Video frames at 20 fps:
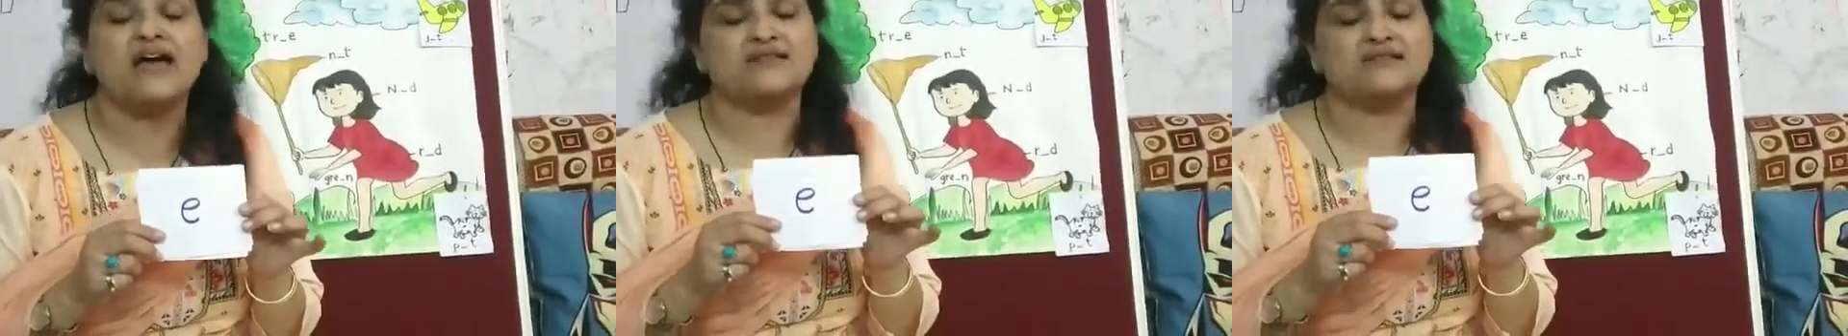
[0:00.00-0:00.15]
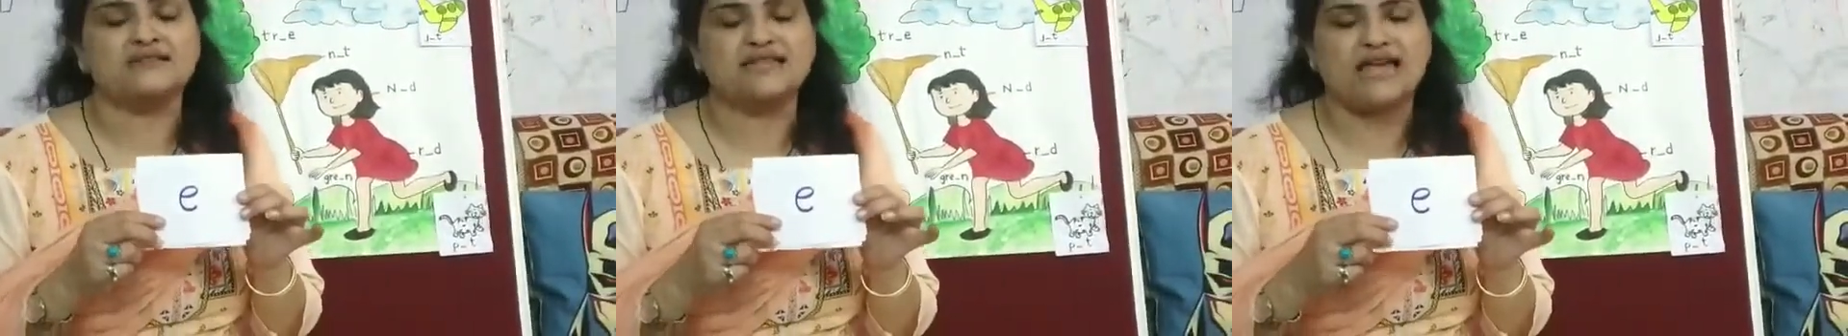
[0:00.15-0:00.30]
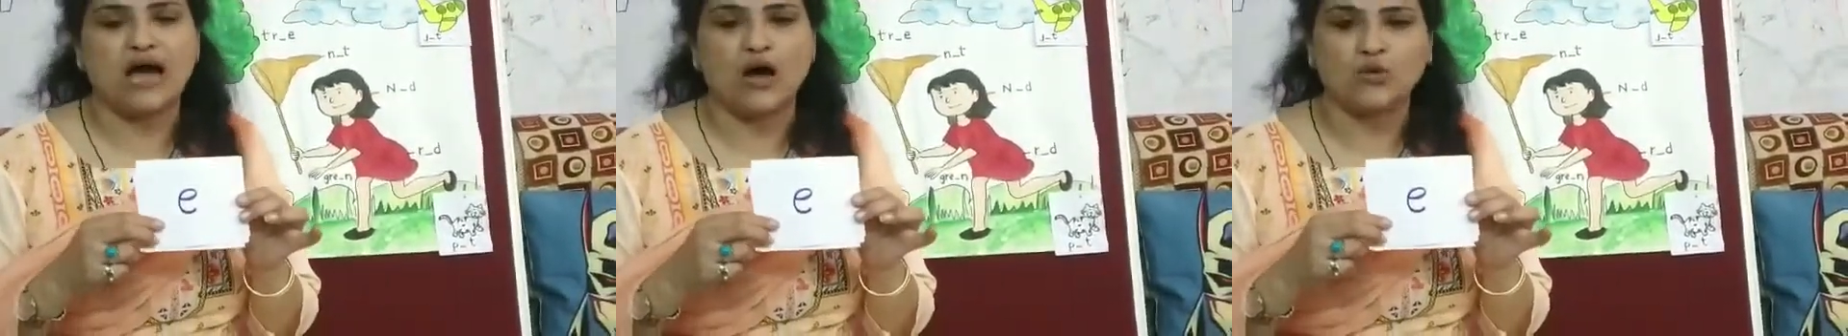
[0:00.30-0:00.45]

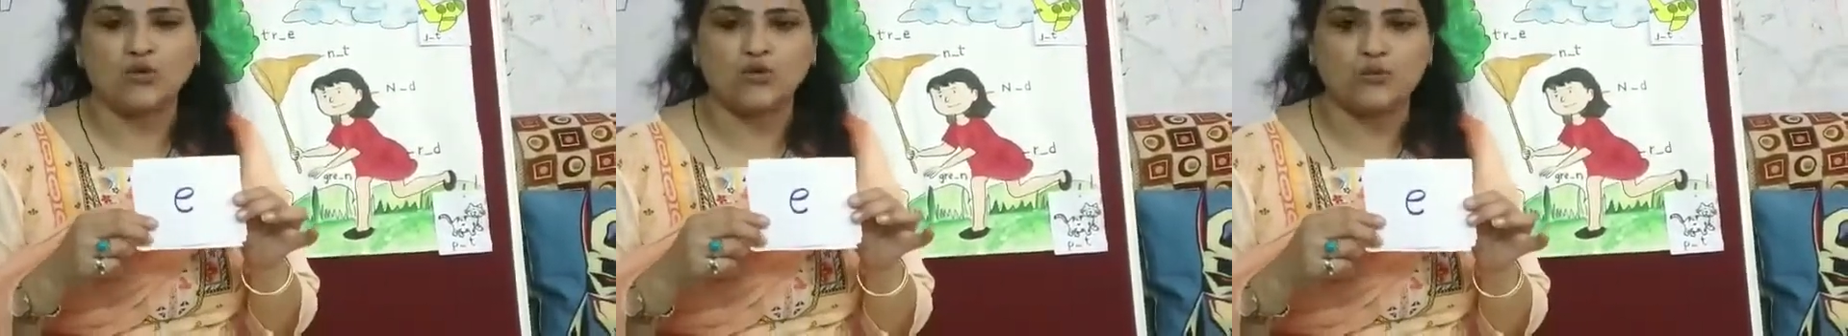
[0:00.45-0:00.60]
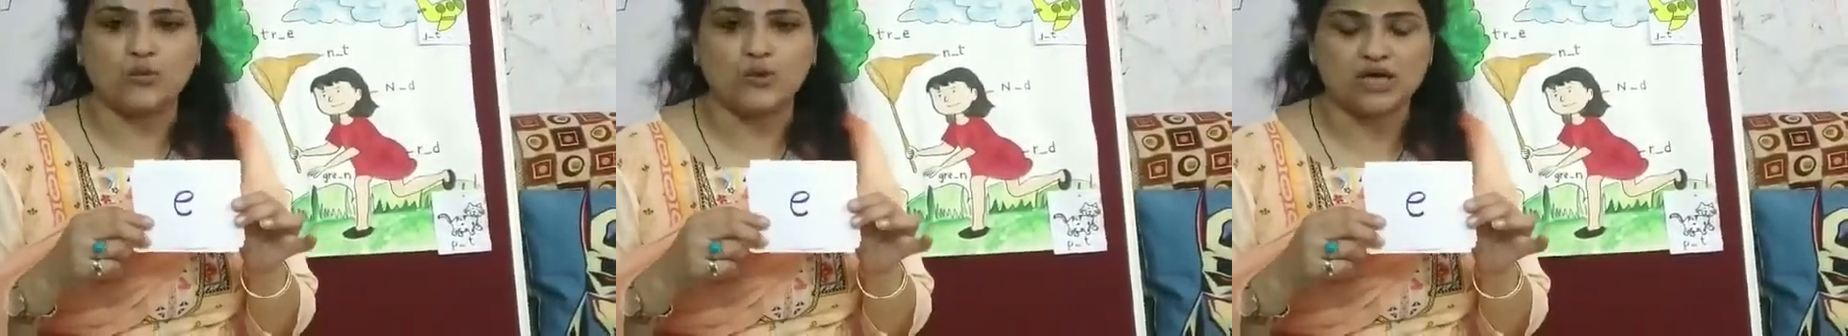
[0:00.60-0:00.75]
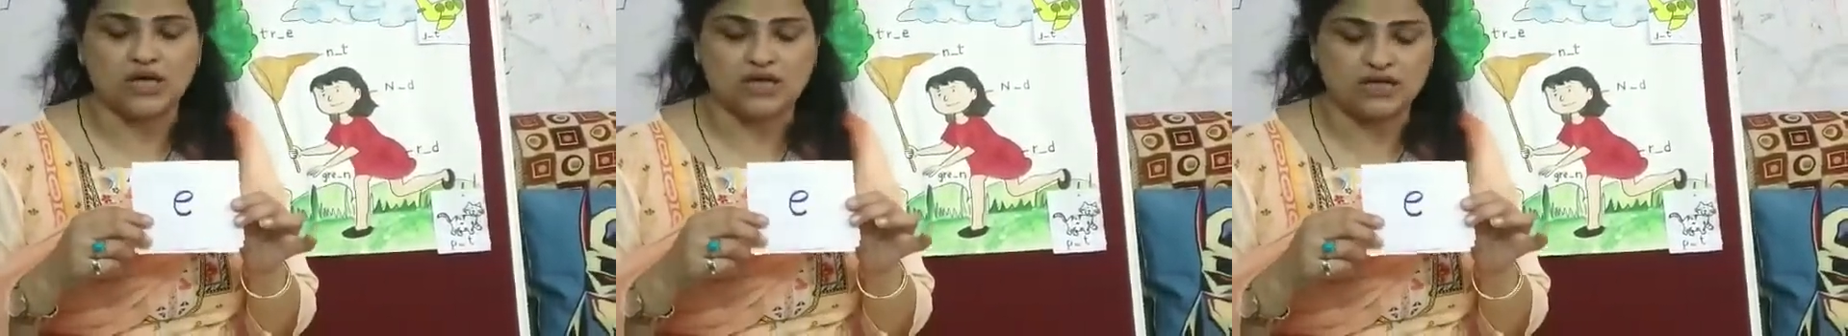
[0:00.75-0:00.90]
sound
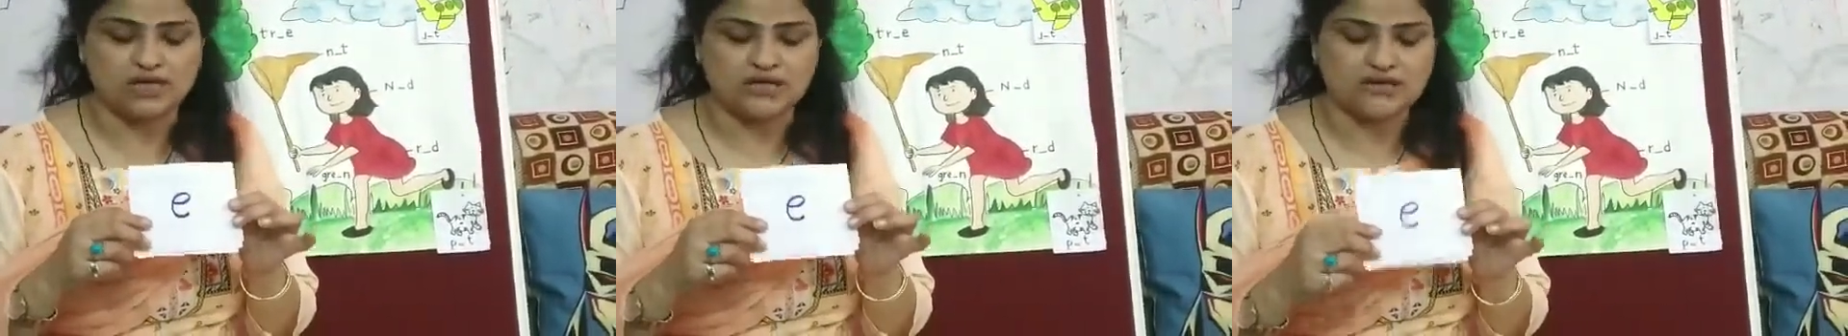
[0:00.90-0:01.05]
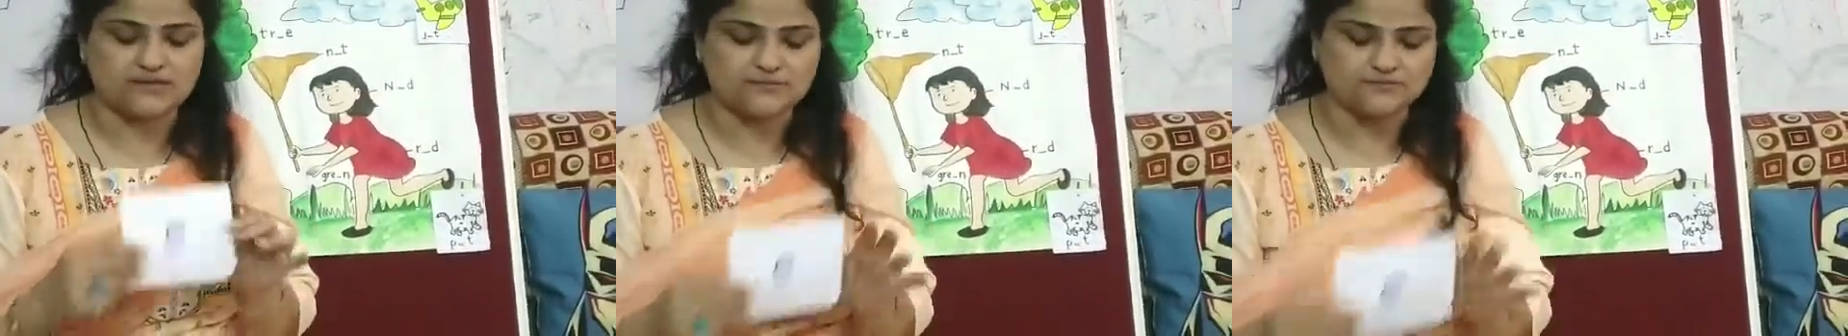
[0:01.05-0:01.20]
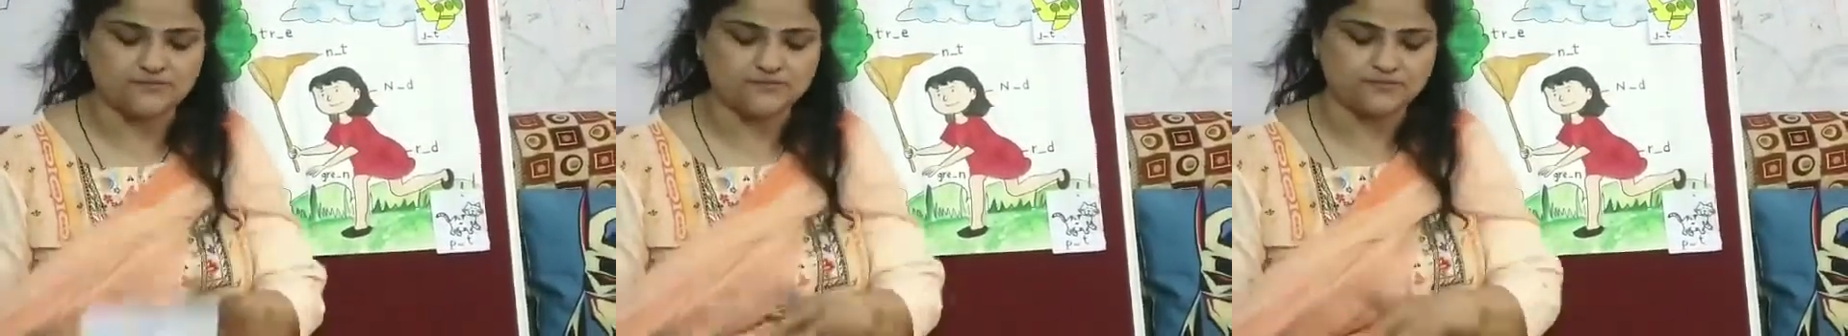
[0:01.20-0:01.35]
words.